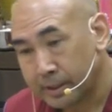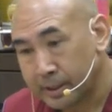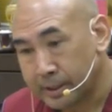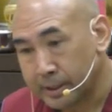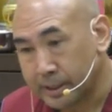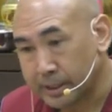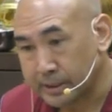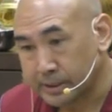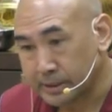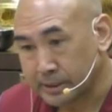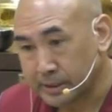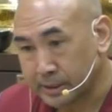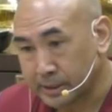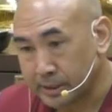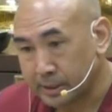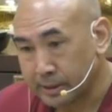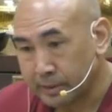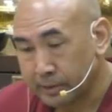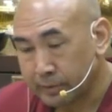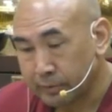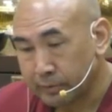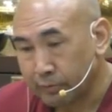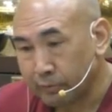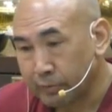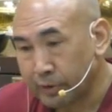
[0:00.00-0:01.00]
has a
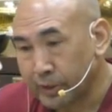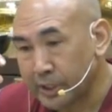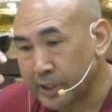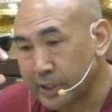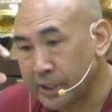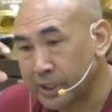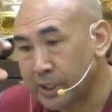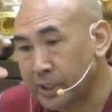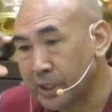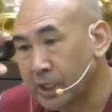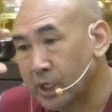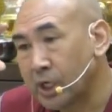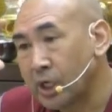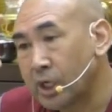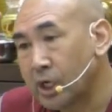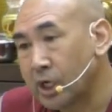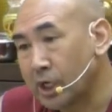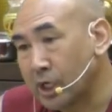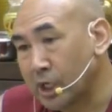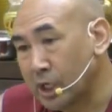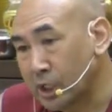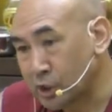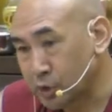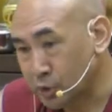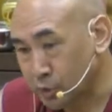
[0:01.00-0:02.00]
very
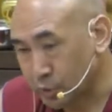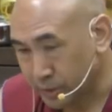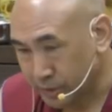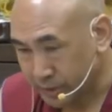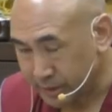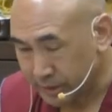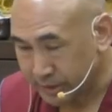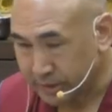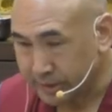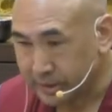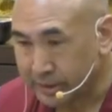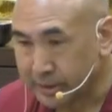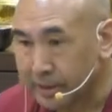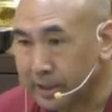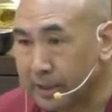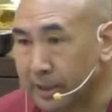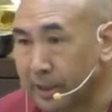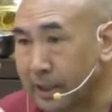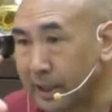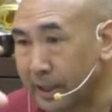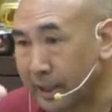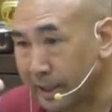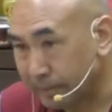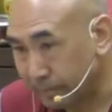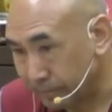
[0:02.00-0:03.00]
luxury
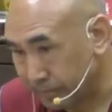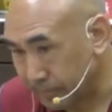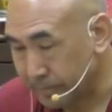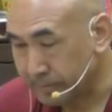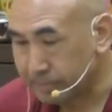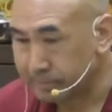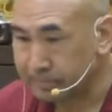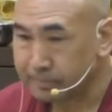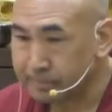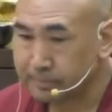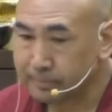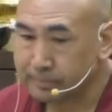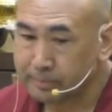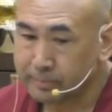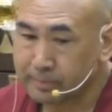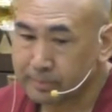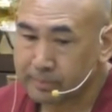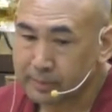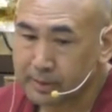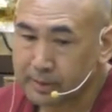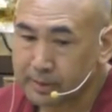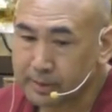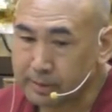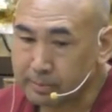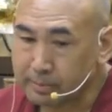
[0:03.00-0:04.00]
life.
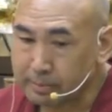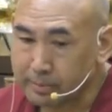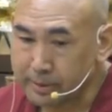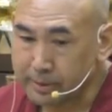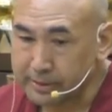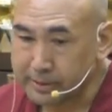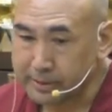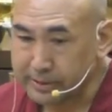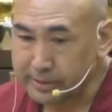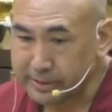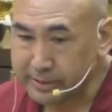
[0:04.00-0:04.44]
The mother